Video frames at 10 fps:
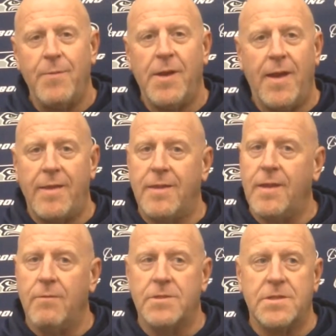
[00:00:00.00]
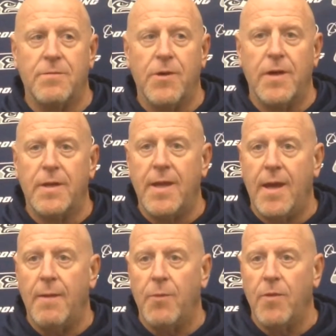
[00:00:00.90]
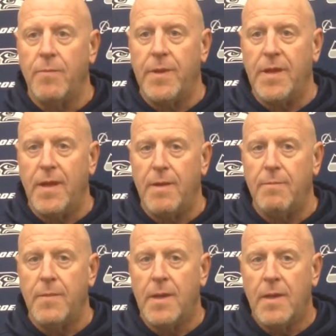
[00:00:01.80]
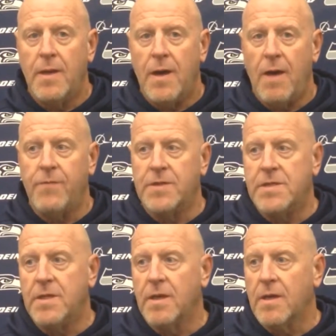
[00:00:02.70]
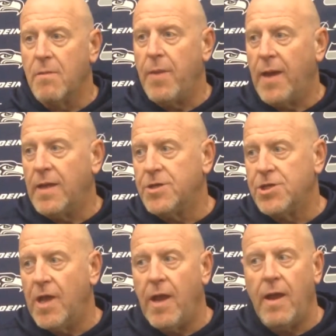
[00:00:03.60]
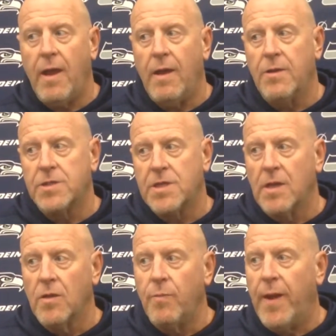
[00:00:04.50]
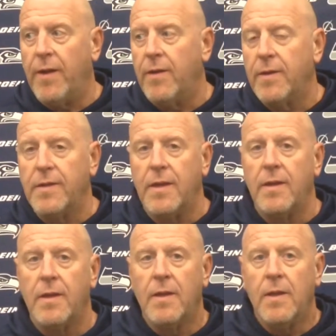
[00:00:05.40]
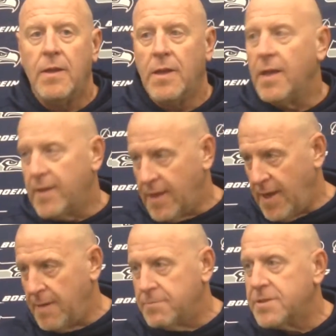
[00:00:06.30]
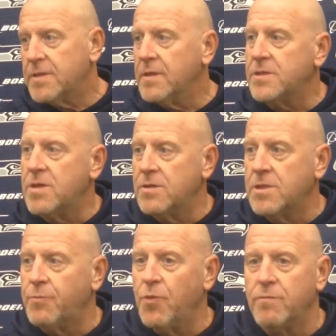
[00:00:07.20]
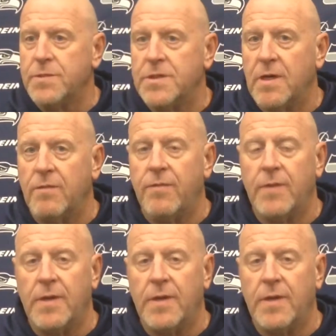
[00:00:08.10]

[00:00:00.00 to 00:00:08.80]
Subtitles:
I mean, I think it was somewhere in camp where it became obvious he could come back each day and just get a little better. And then you get in the games and he starts to prove himself.